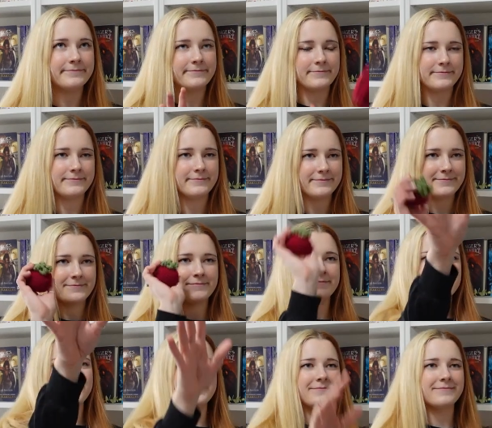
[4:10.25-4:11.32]

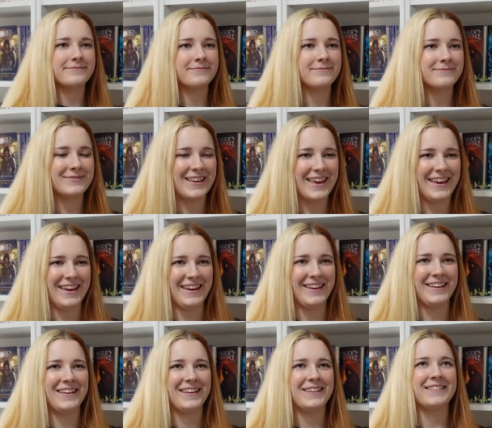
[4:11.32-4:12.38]

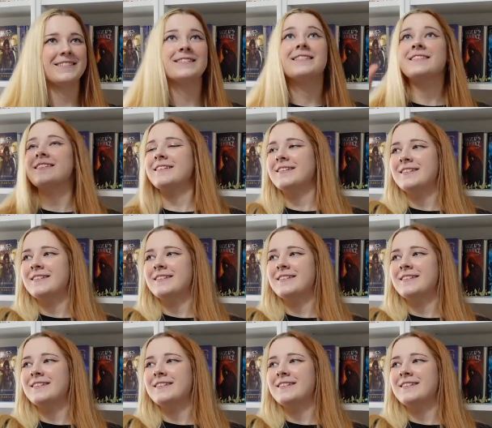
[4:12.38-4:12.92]
No one is speaking in this clip.